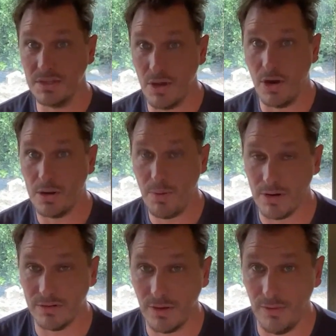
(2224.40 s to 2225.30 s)
of the hard
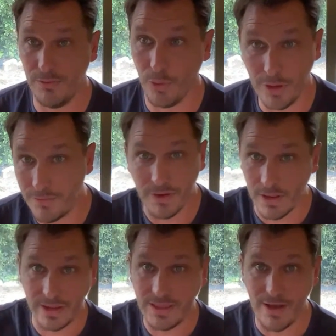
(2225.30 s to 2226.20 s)
parts solved for you. If you
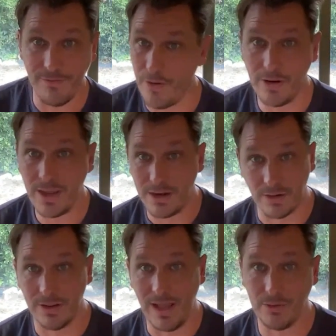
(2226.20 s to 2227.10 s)
click that Fargate
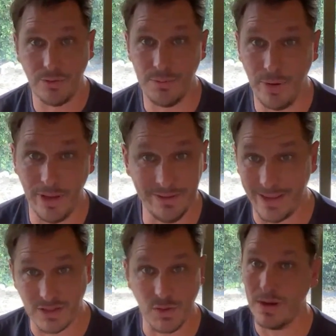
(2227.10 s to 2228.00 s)
or Cloud Run button,
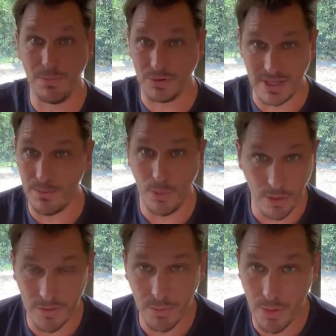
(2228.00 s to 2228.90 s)
like 20%
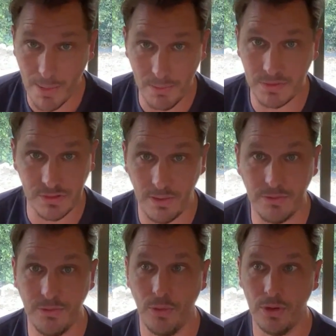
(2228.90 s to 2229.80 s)
more of the problems
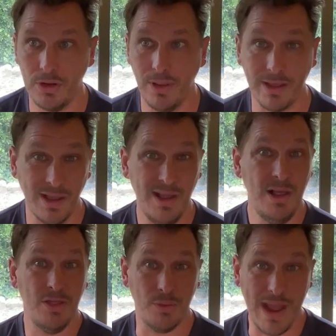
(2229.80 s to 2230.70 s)
solved for you. Like
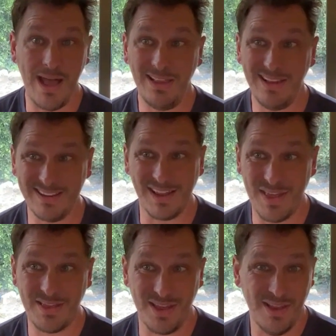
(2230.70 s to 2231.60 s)
the reality is, I
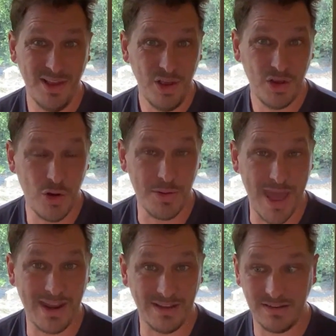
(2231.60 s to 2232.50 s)
think that
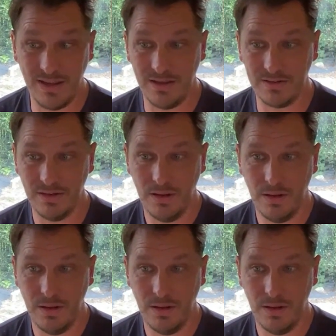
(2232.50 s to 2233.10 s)
Kubernetes is